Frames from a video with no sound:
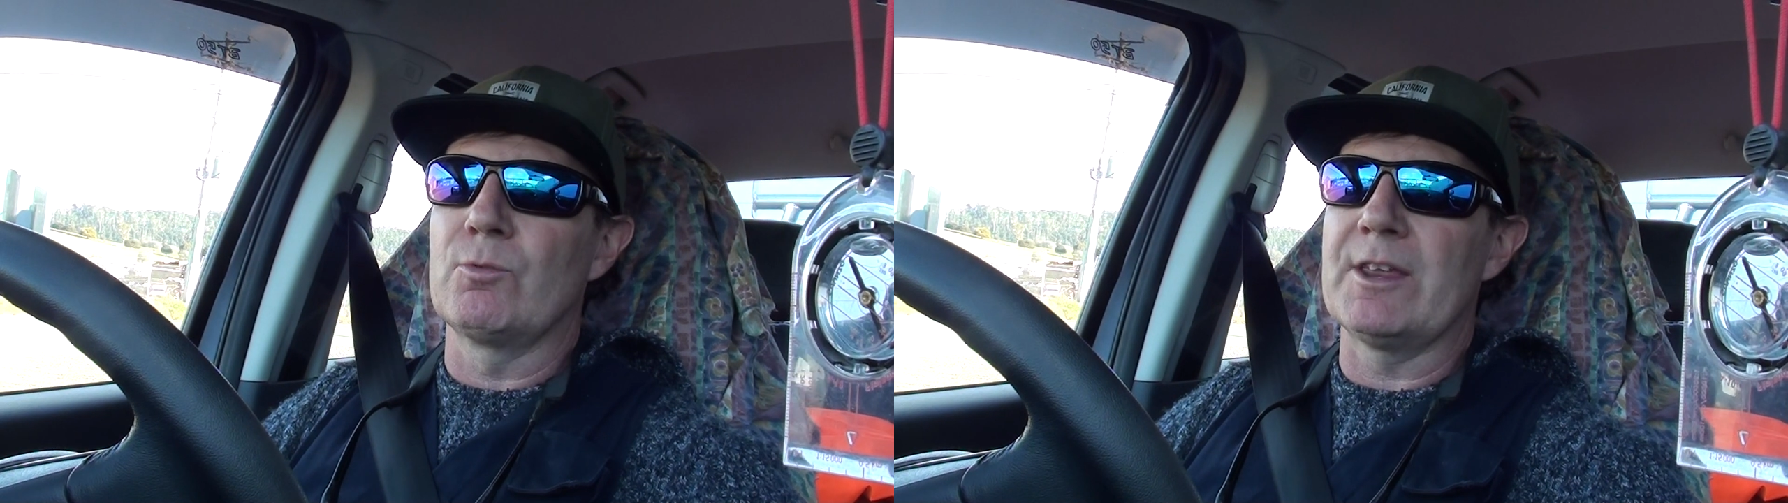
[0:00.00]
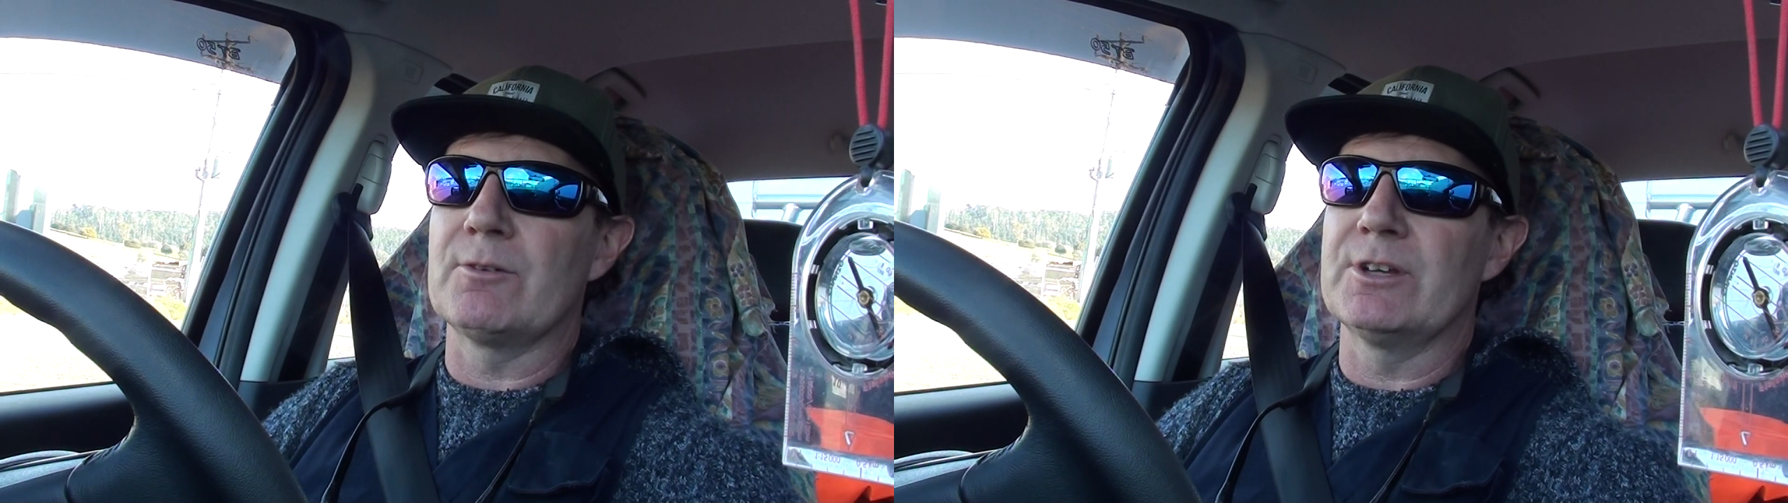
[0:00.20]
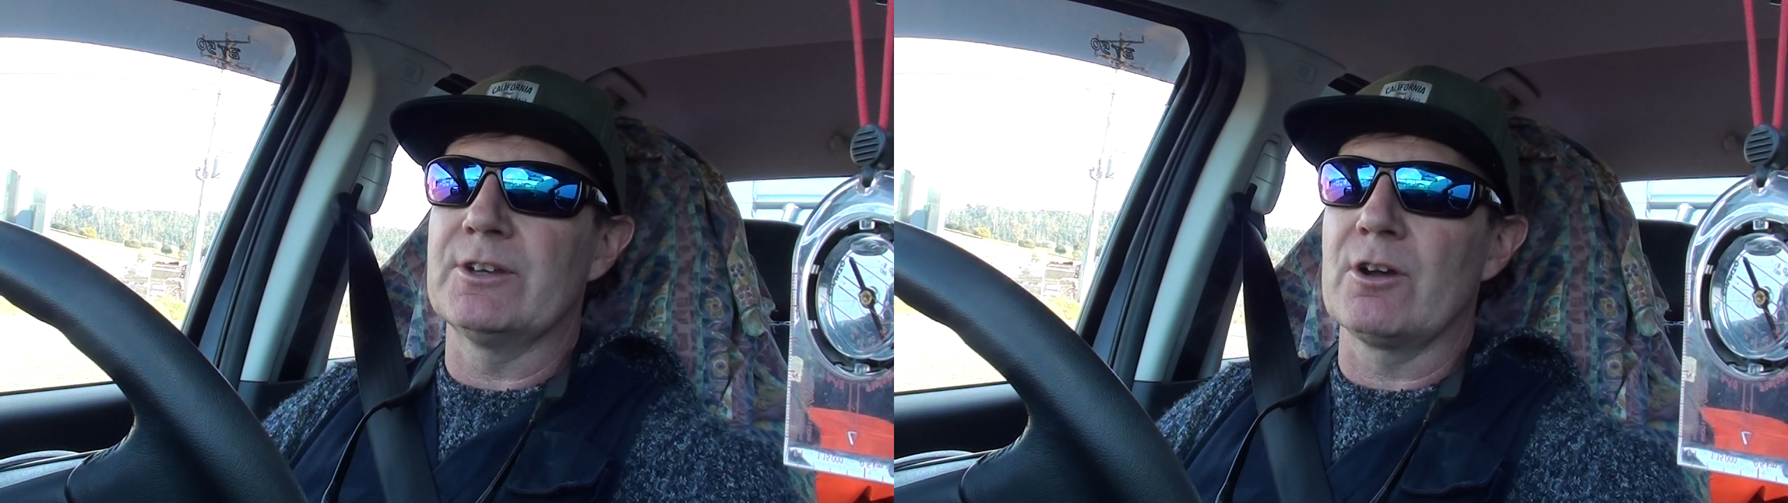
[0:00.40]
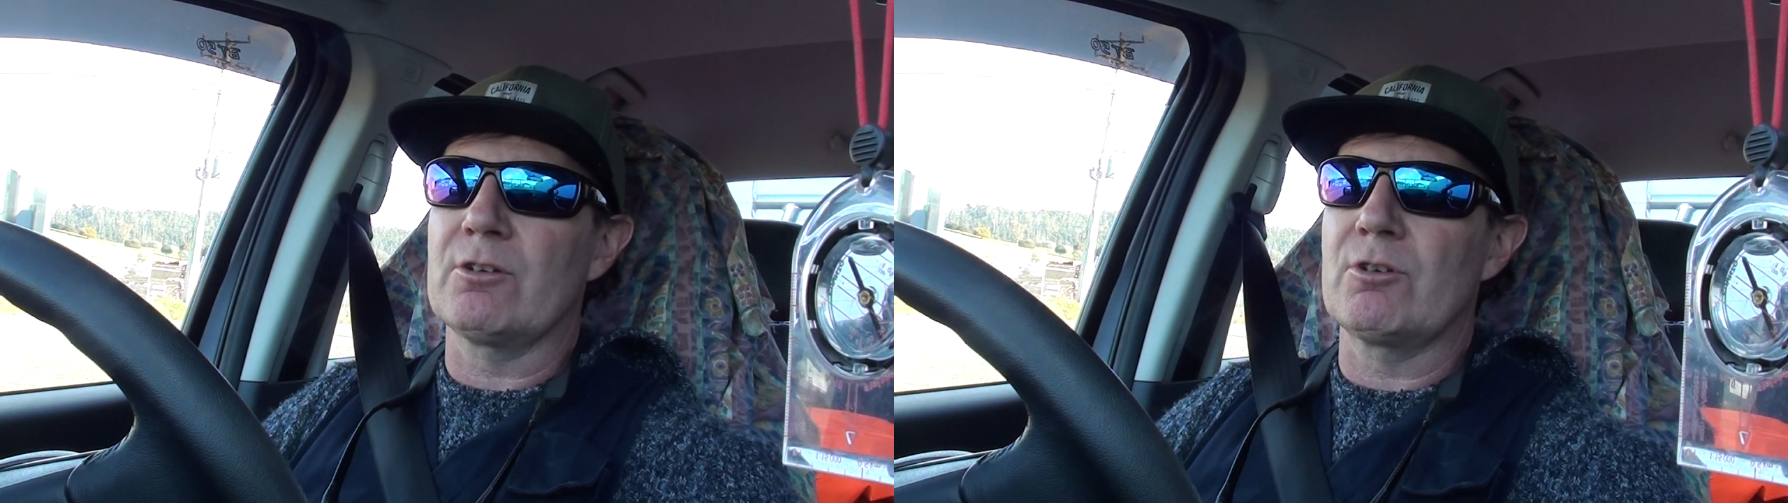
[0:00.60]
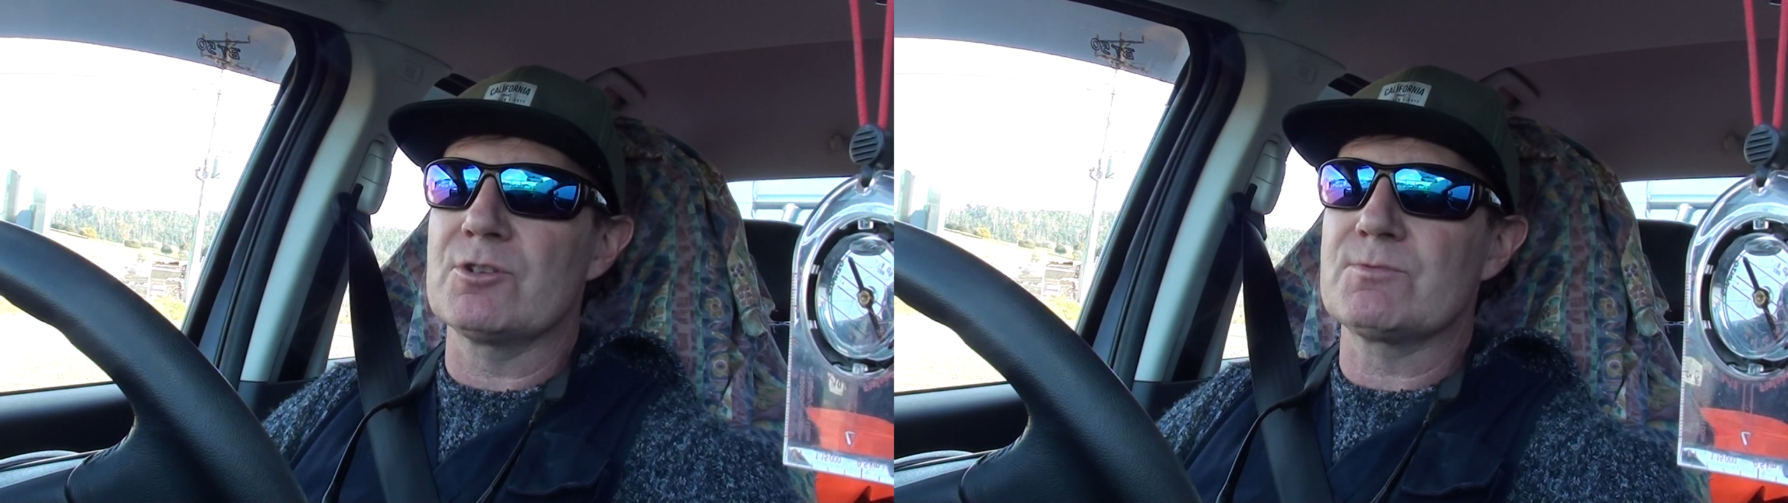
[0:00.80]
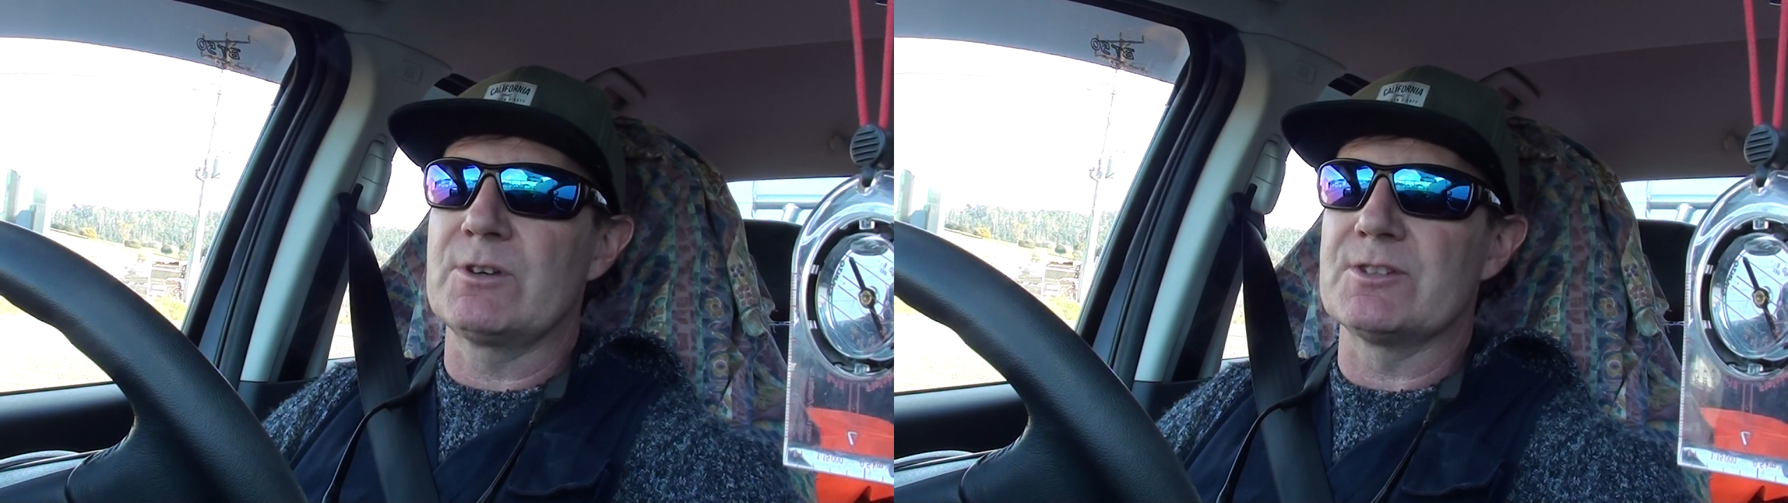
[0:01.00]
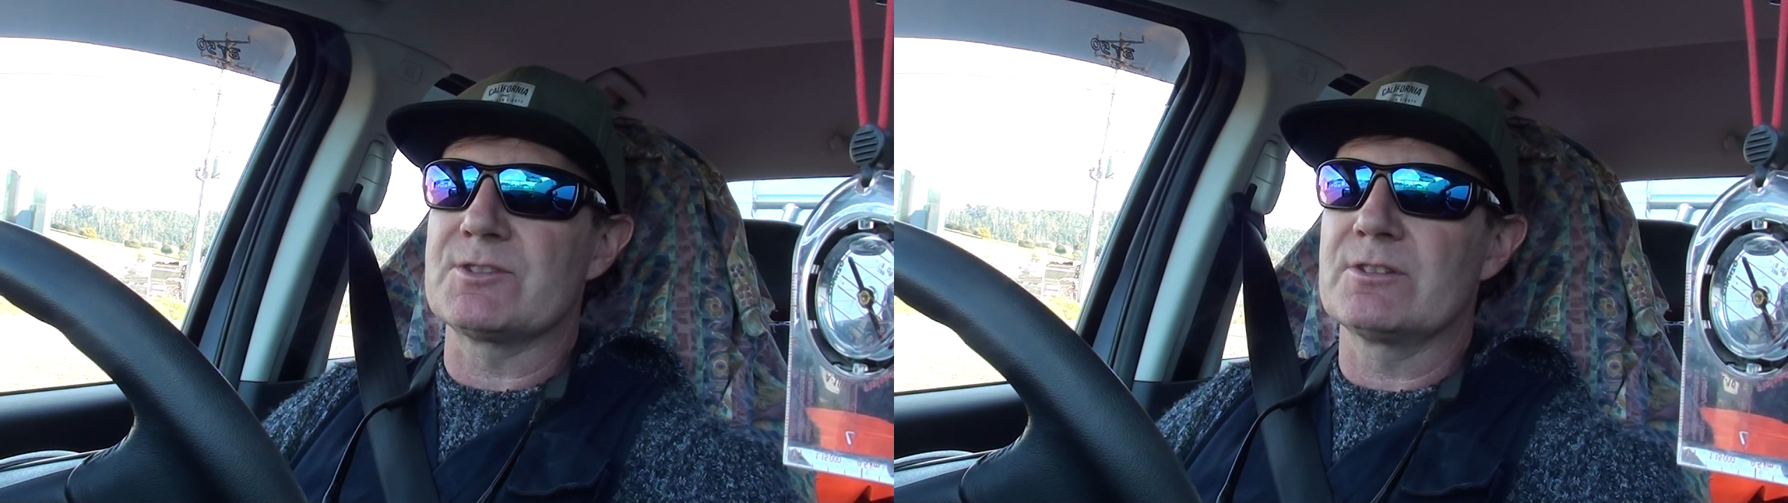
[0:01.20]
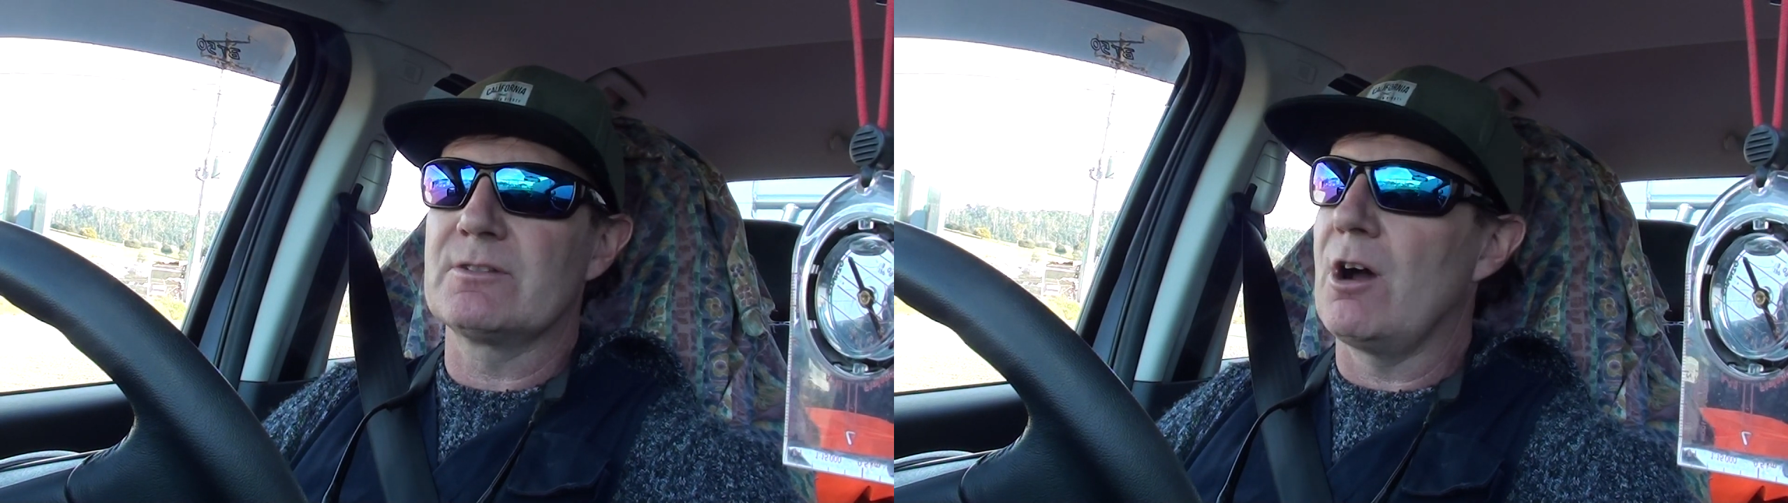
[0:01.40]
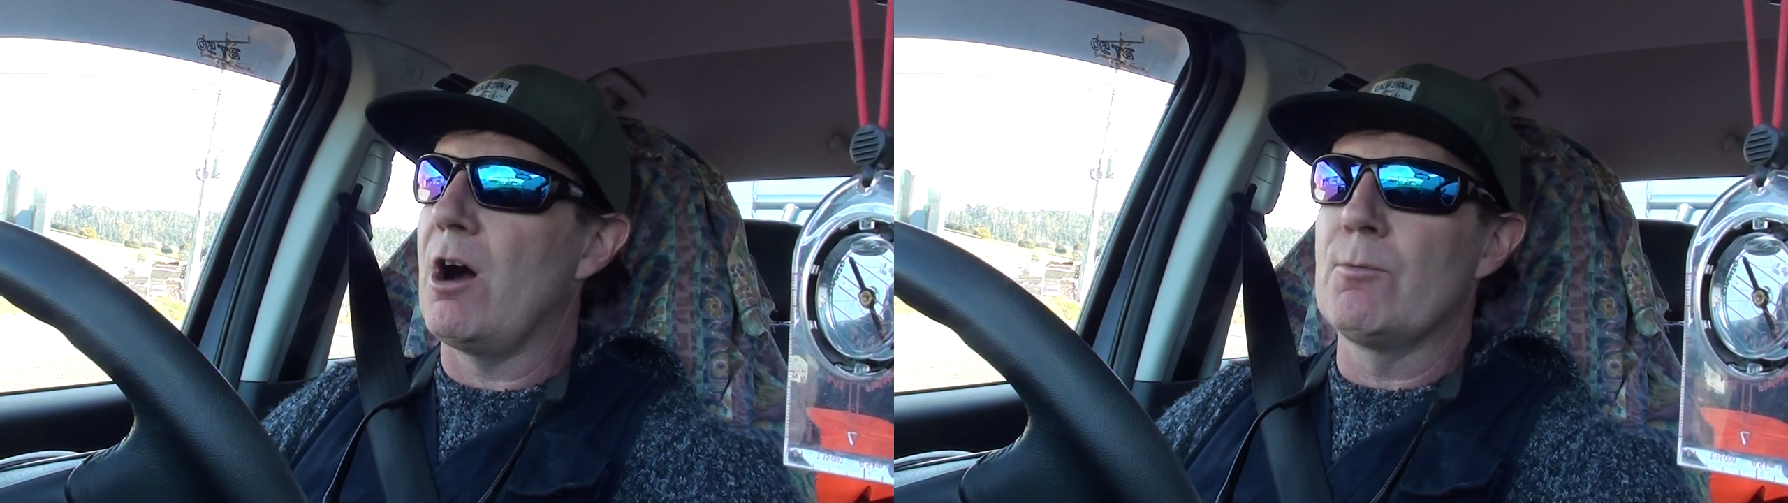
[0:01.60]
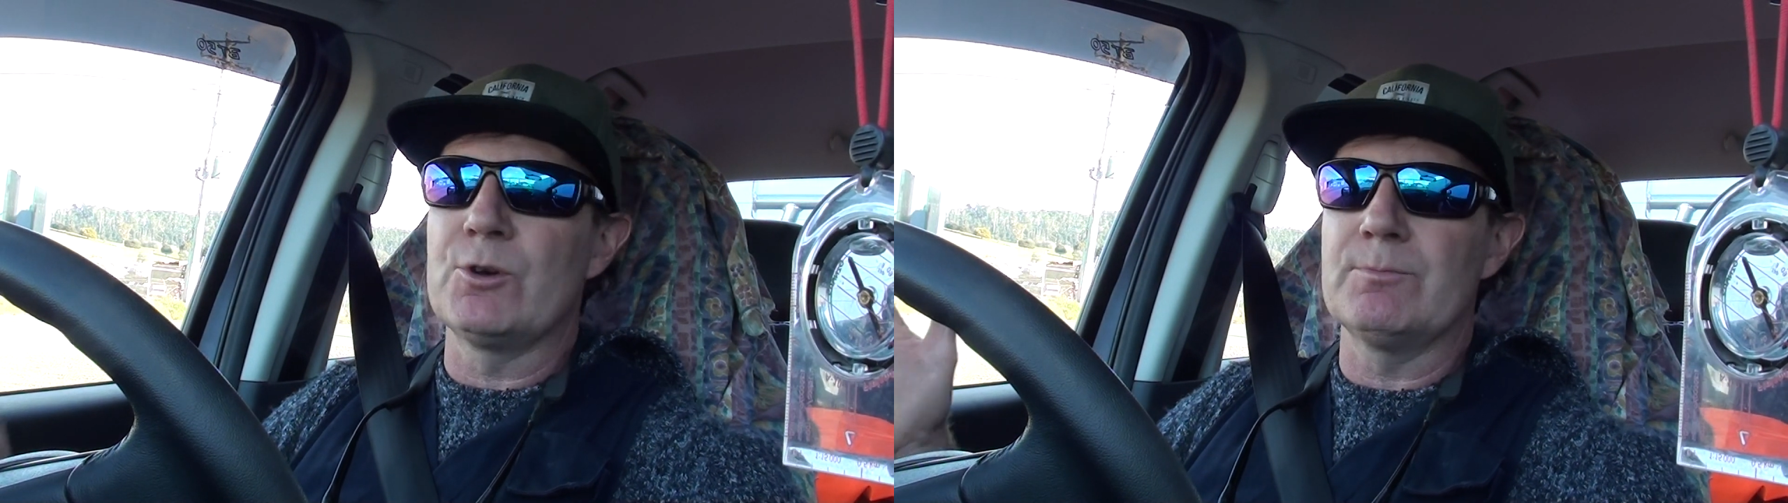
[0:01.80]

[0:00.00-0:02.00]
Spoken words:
weather when you've got crosswinds. I